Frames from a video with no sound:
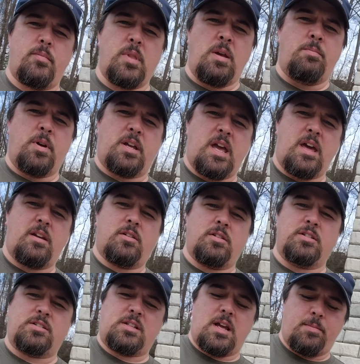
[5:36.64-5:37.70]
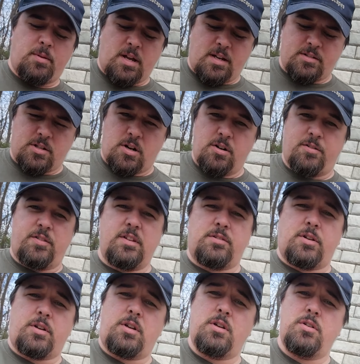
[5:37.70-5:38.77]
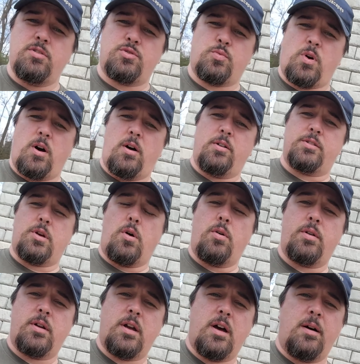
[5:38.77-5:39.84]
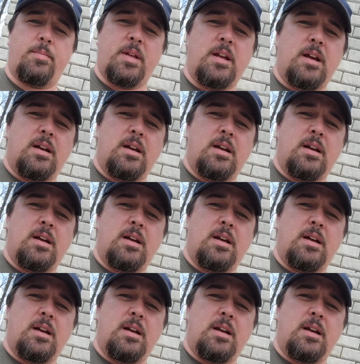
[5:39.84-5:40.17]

mechanically stabilized earth. These are huge walls holding up